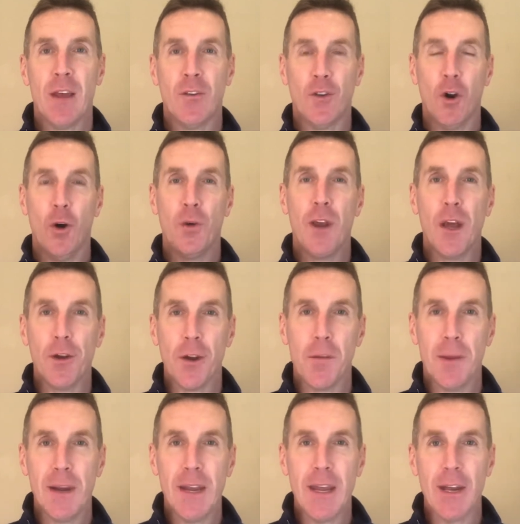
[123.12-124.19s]
so nail your
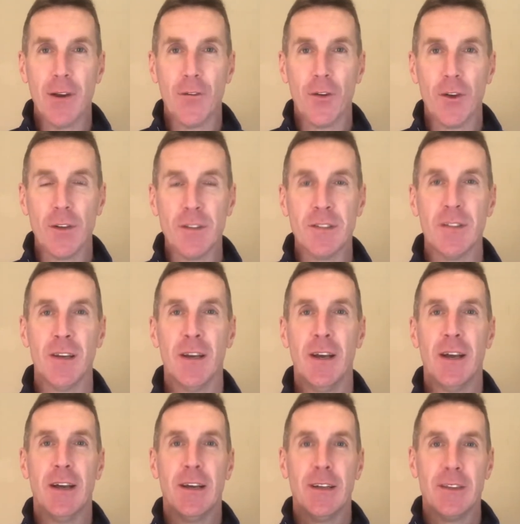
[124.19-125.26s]
Monday intervals,
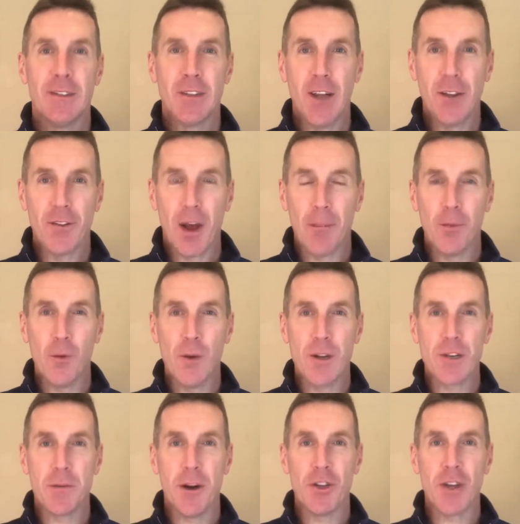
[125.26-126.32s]
stay on top of the win
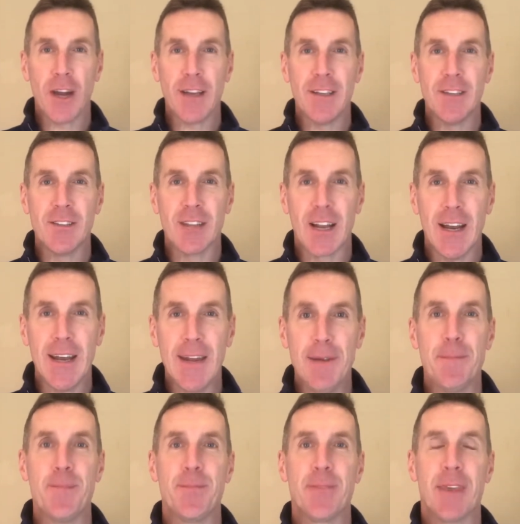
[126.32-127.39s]
tomorrow checklist
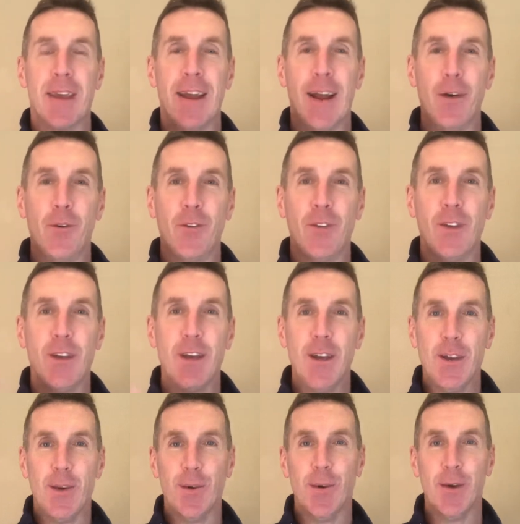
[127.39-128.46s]
tonight, and I will see
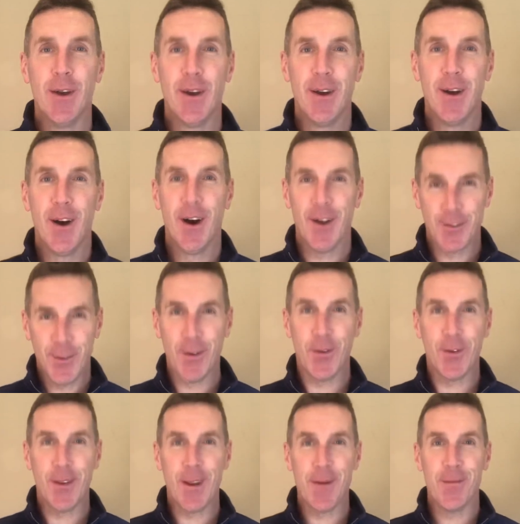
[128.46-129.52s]
you on
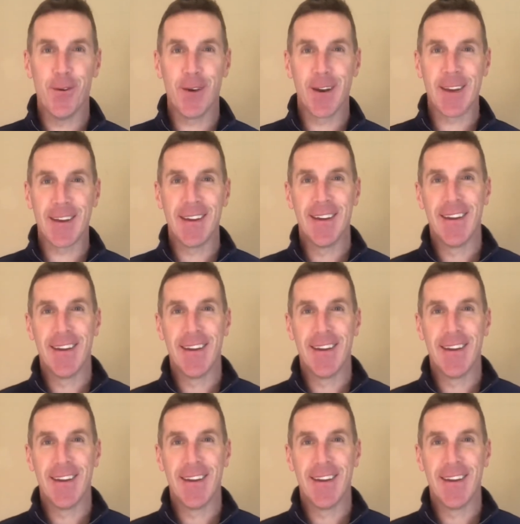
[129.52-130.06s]
Tuesday morning.